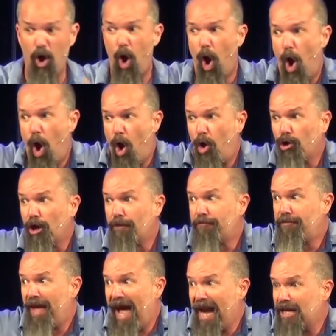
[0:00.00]
All
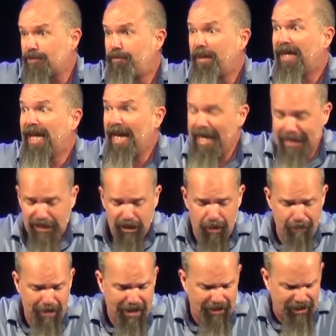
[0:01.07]
of that is beginning to
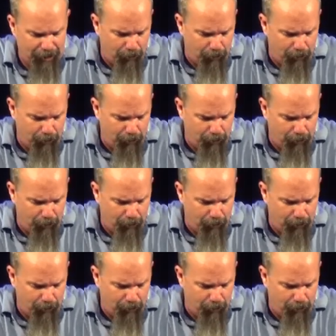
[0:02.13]
diminish.